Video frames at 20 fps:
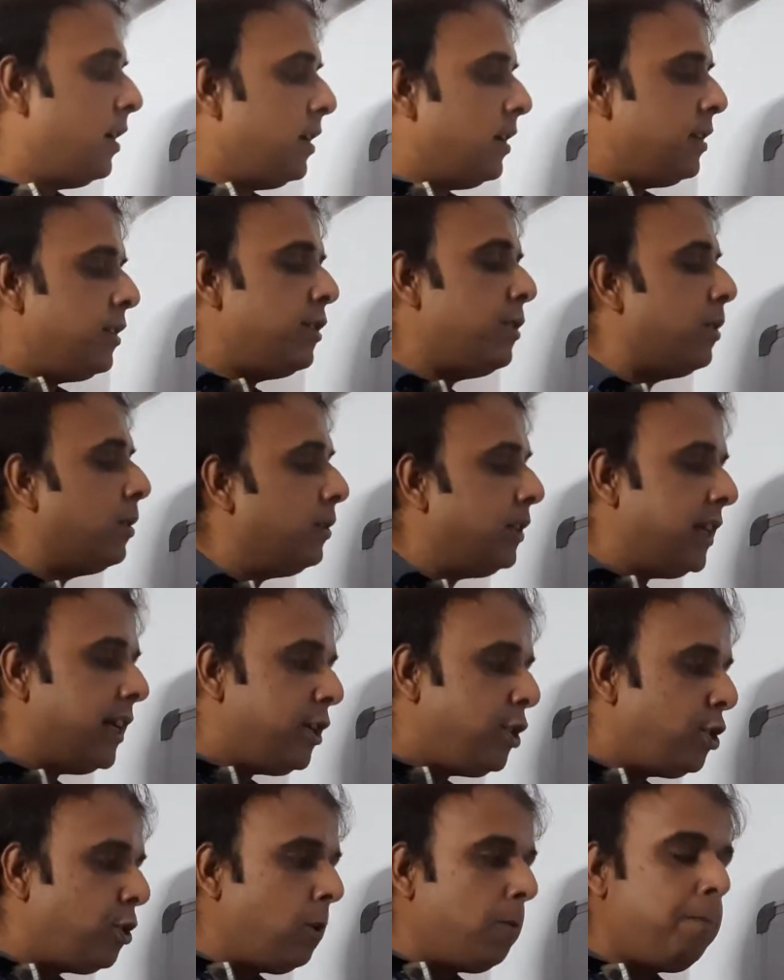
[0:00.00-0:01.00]
so there
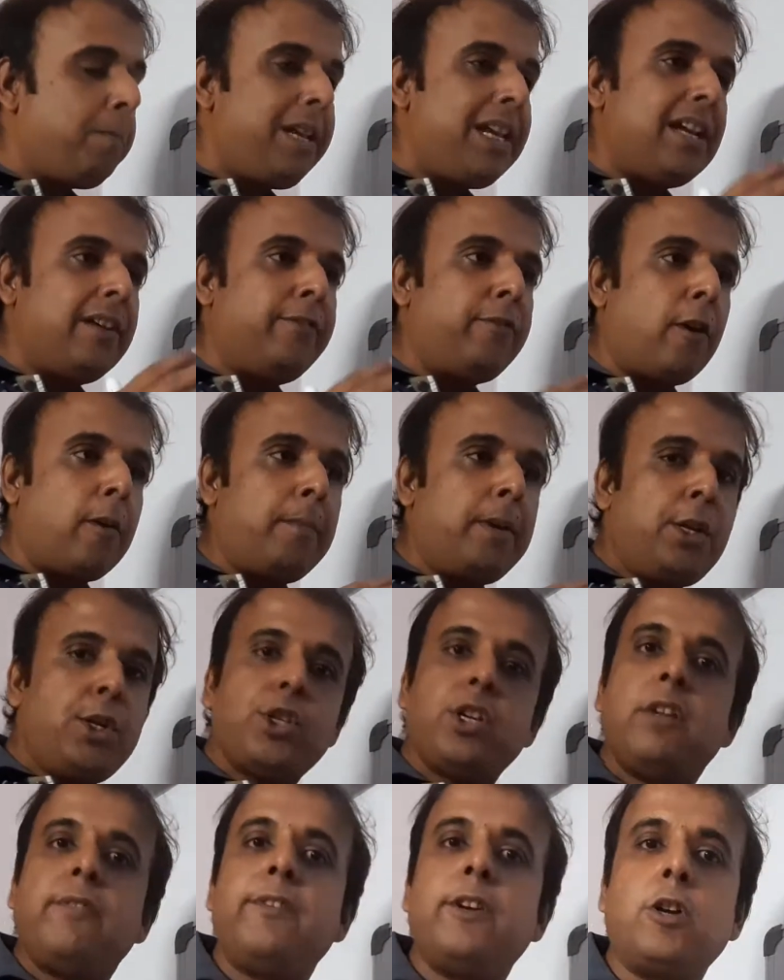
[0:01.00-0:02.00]
should be a formation
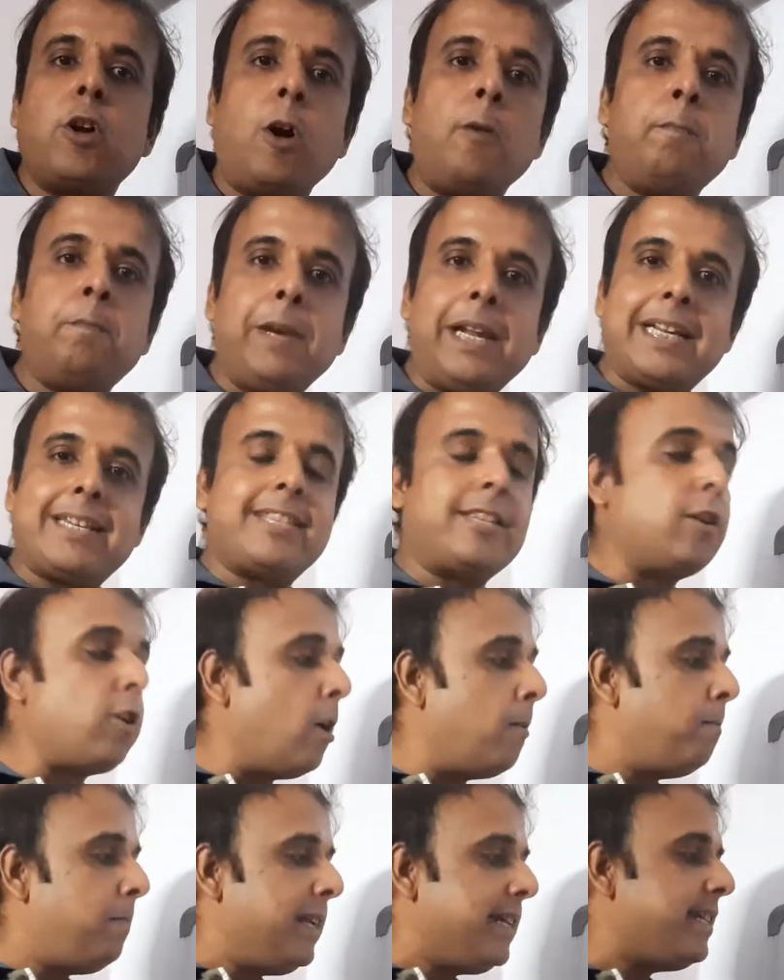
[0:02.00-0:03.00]
of a complex. The
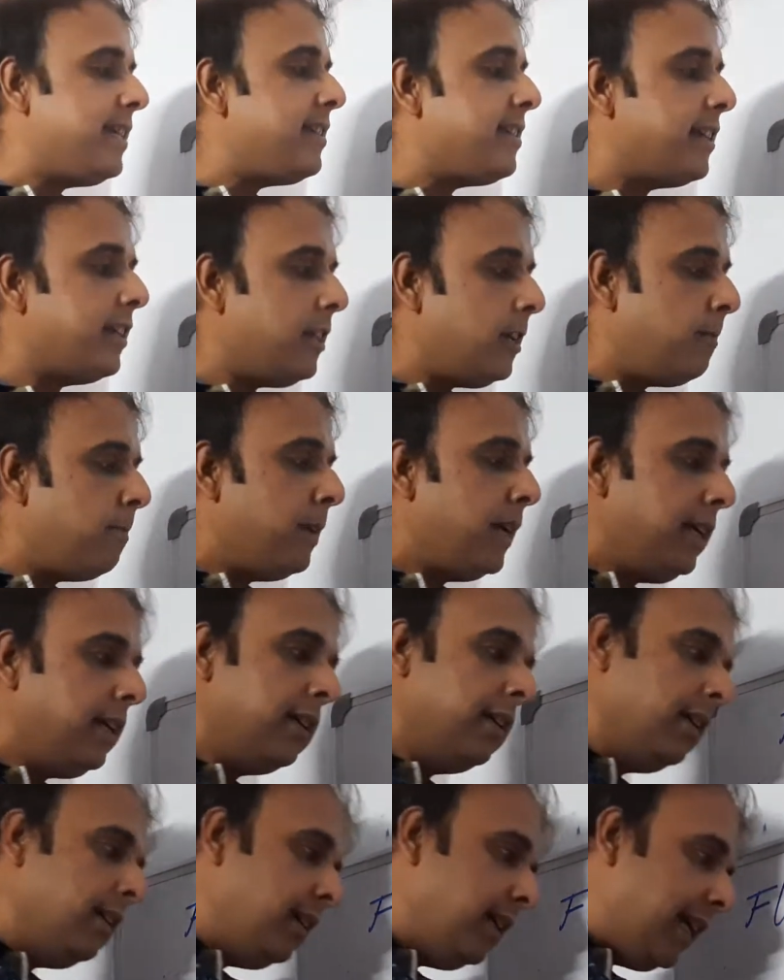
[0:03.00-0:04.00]
complex is nothing but
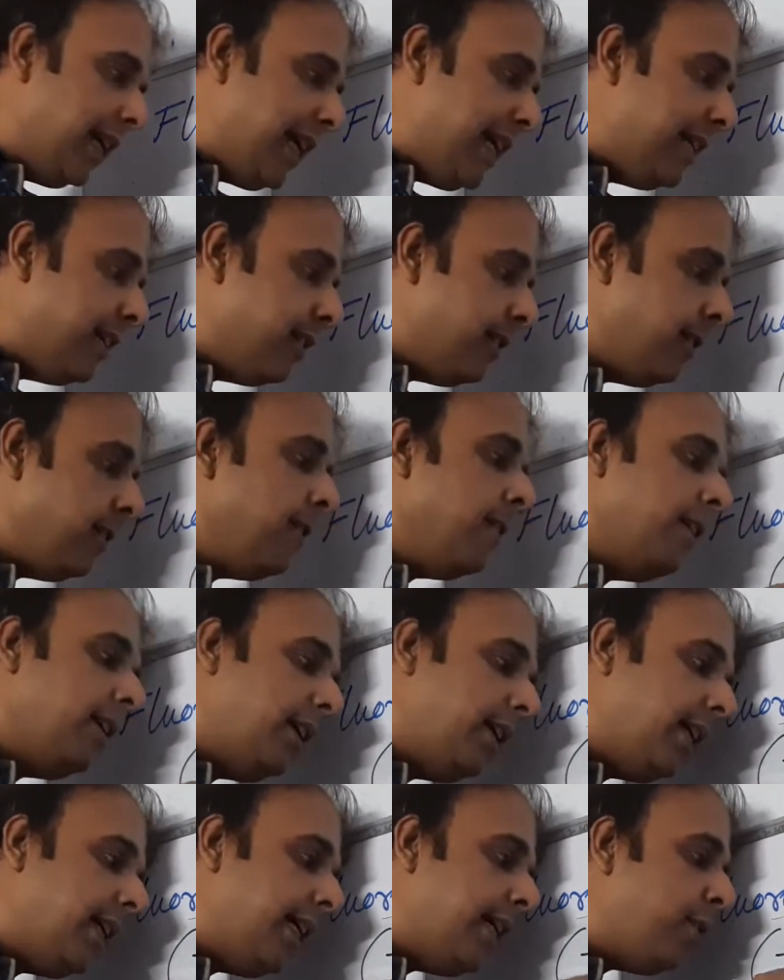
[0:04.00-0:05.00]
either
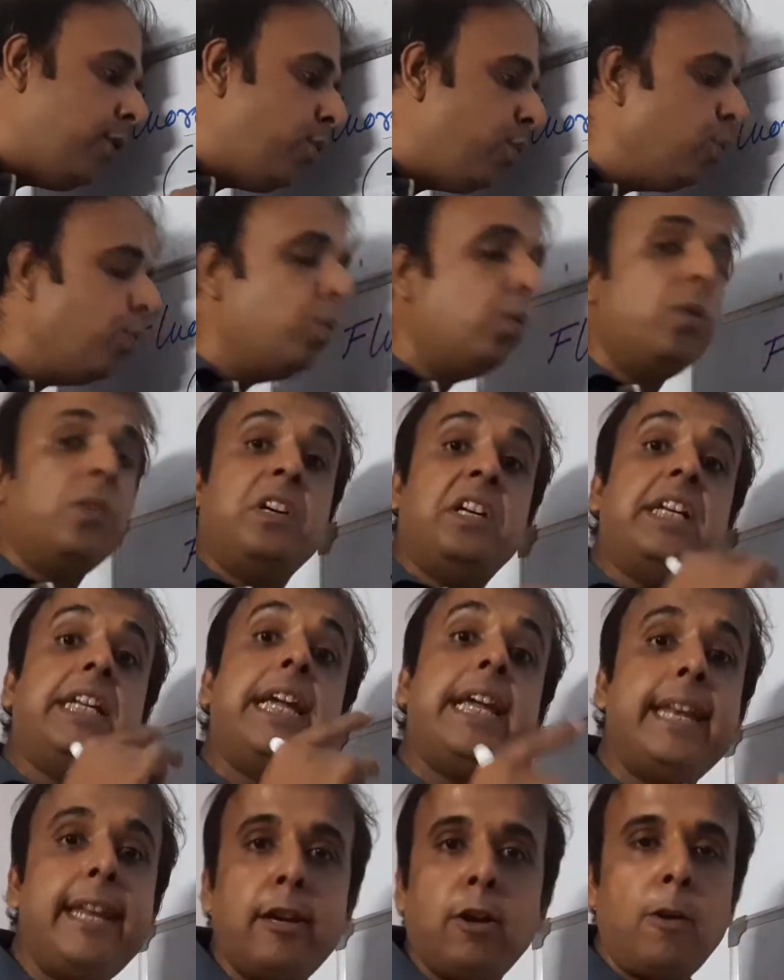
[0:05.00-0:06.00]
T2
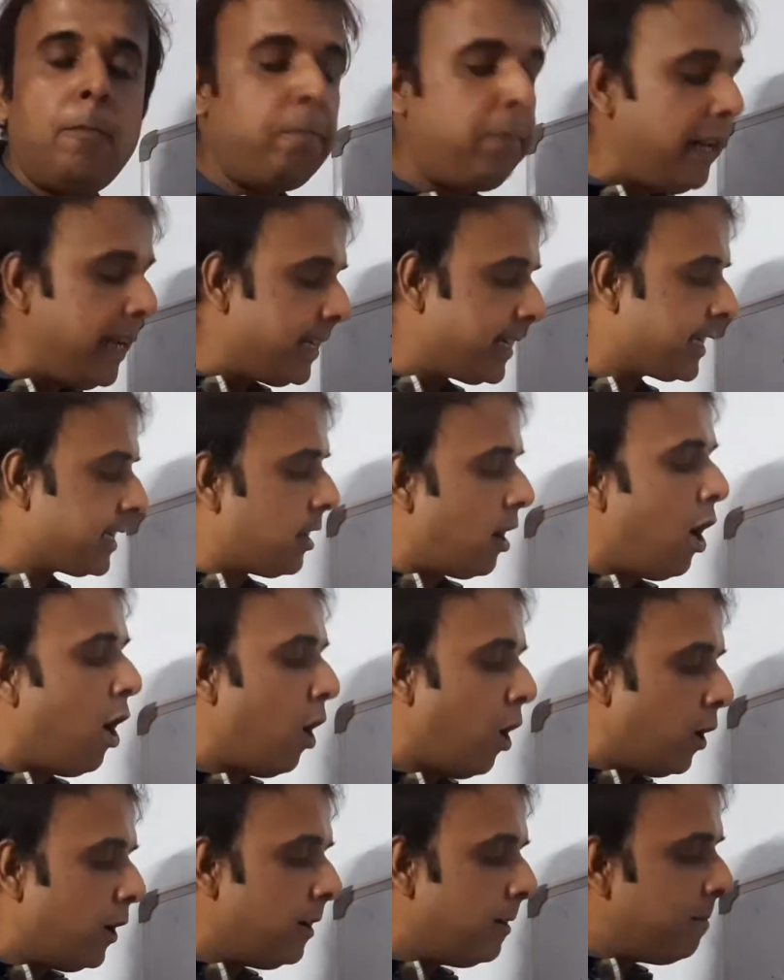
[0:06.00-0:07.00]
DNA complex
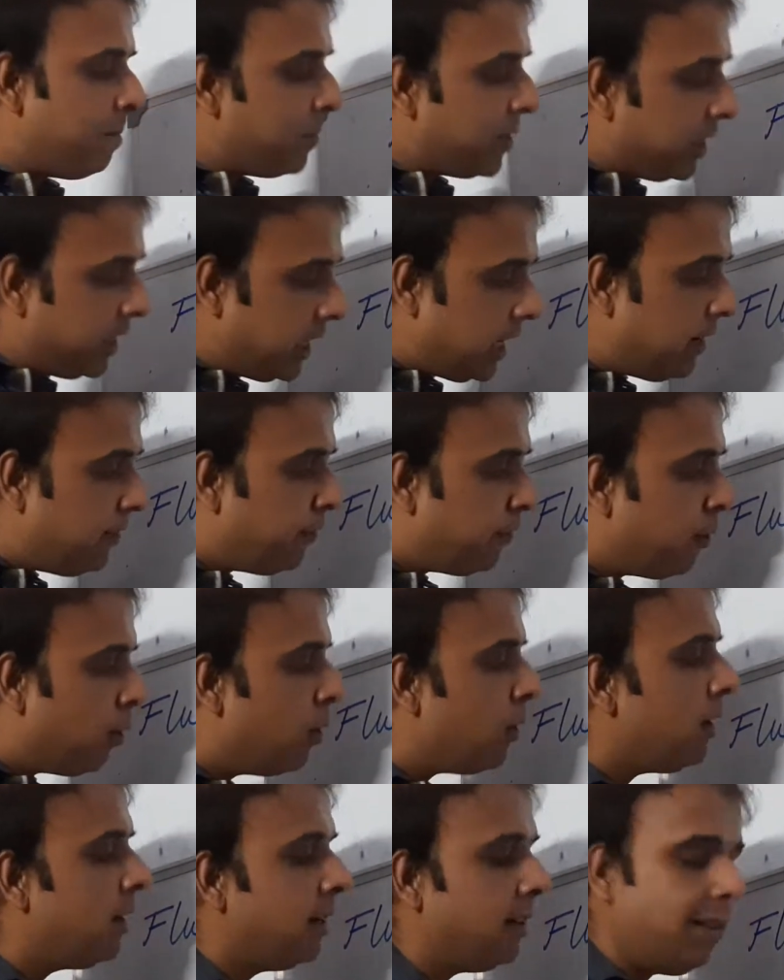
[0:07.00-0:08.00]
or
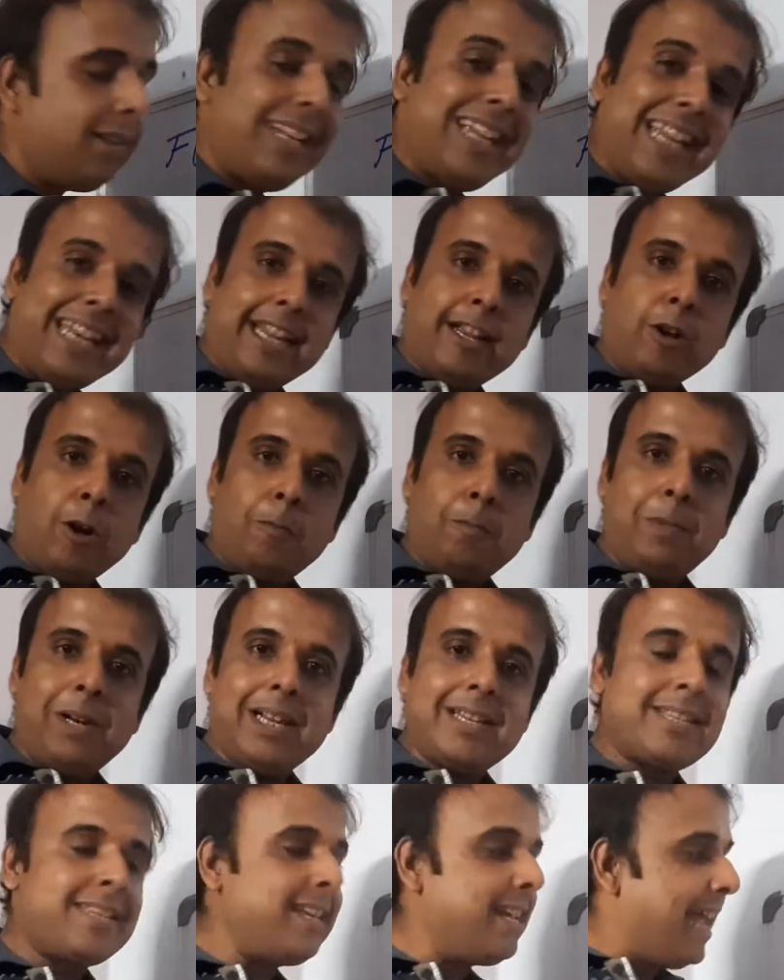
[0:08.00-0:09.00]
T4 DNA
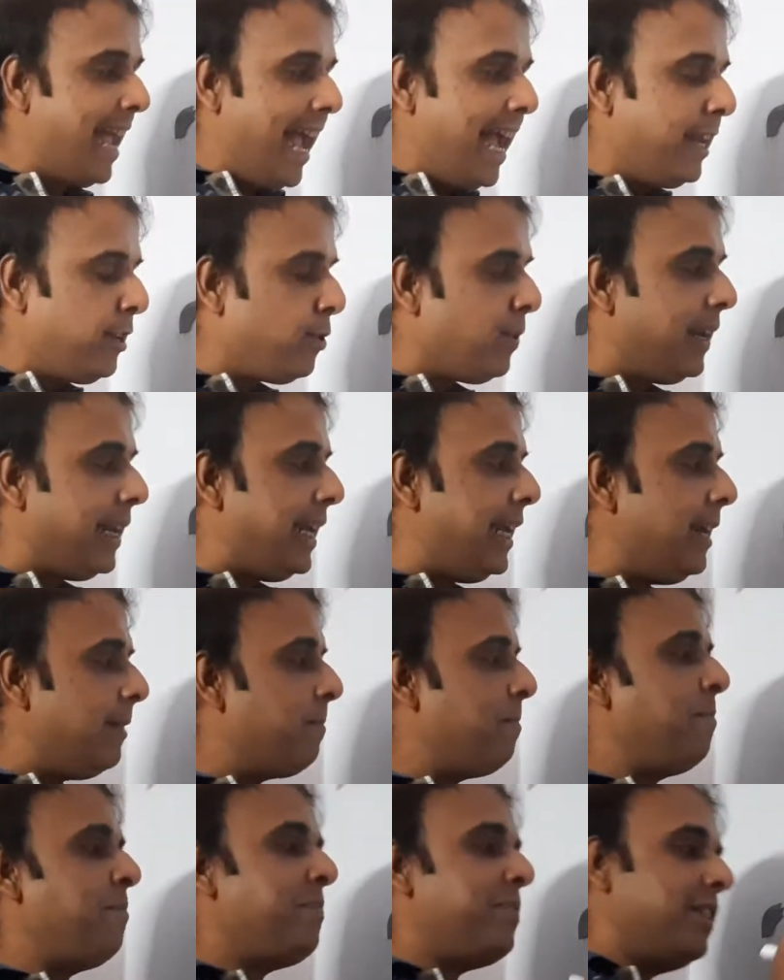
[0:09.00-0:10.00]
complex. Actually,
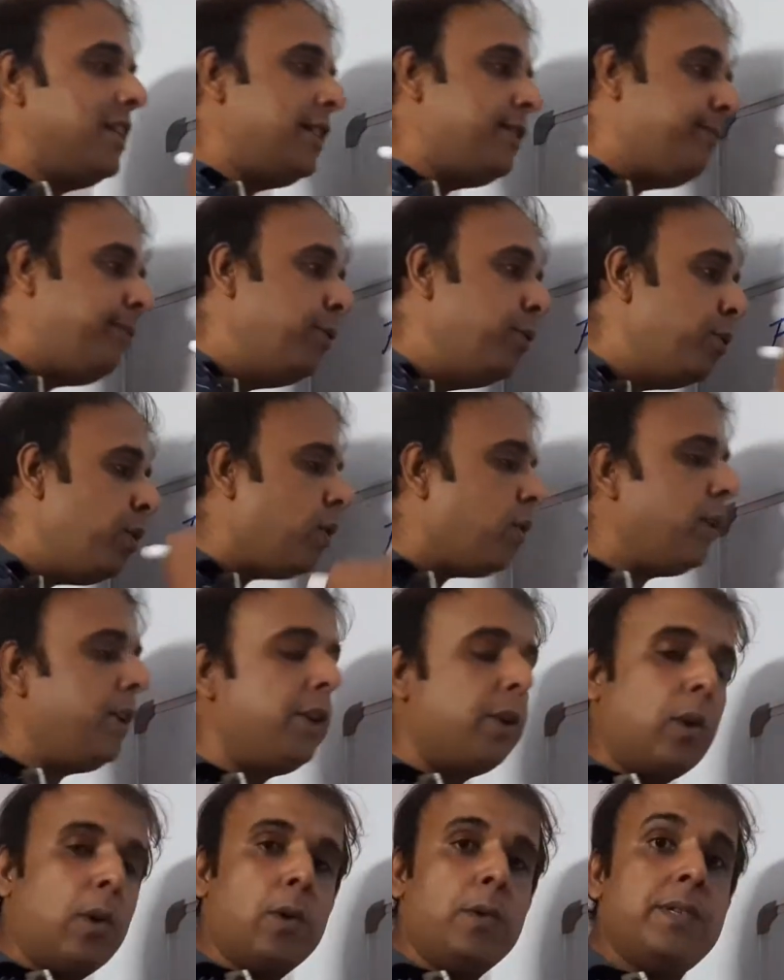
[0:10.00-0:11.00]
these
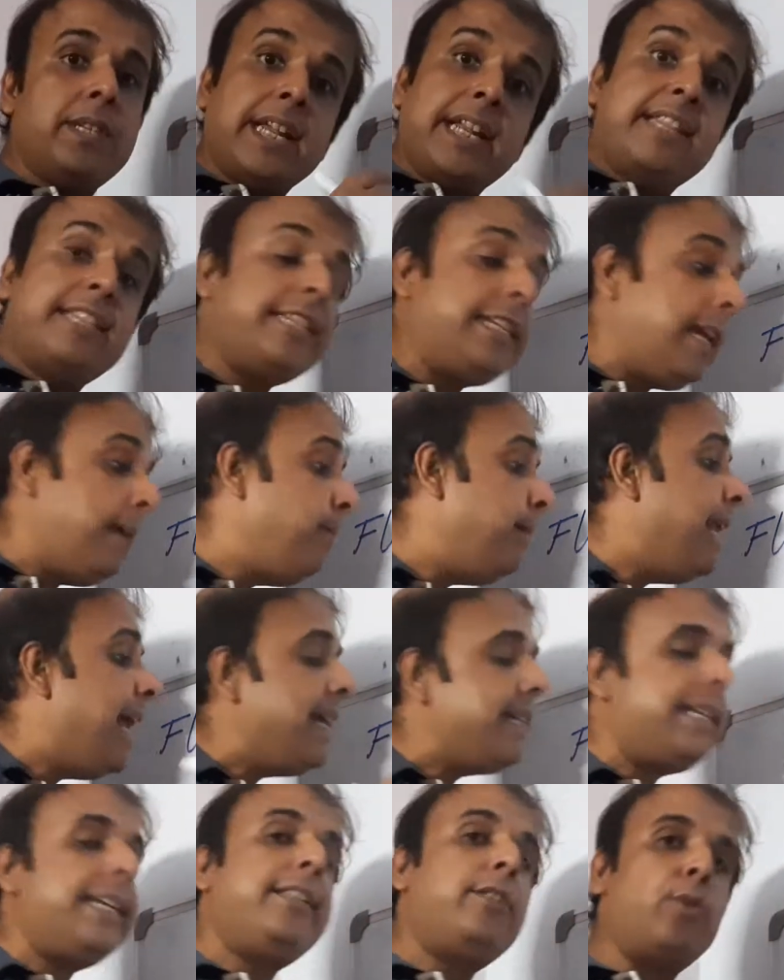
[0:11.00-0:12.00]
fluoroquinolones are
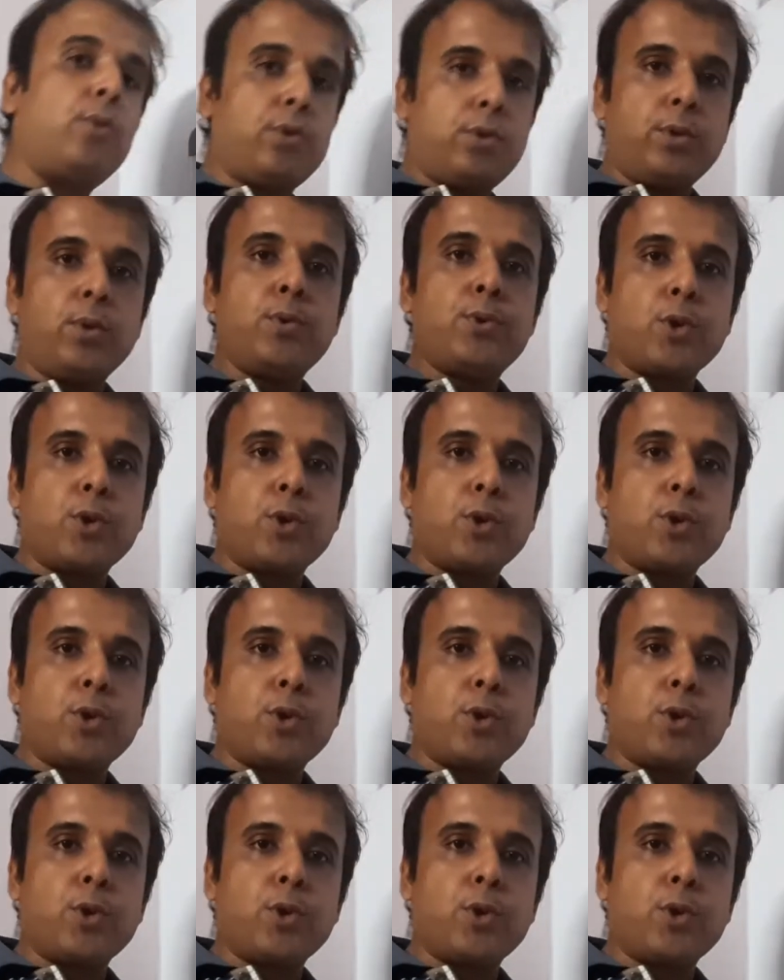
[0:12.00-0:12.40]
stabilizing those